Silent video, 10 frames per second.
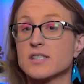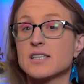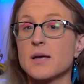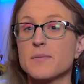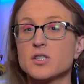
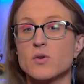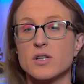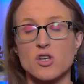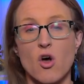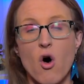This episode
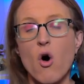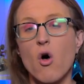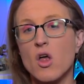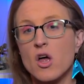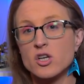is
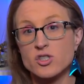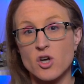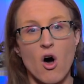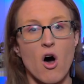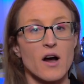all
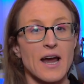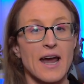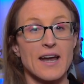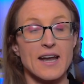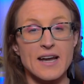talk,
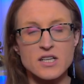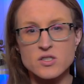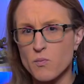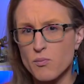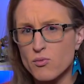and it
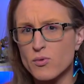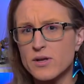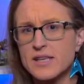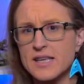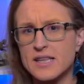is
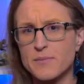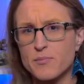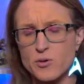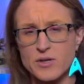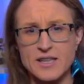brilliantly,
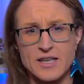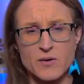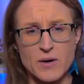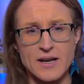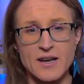brilliantly
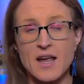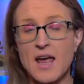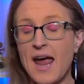written.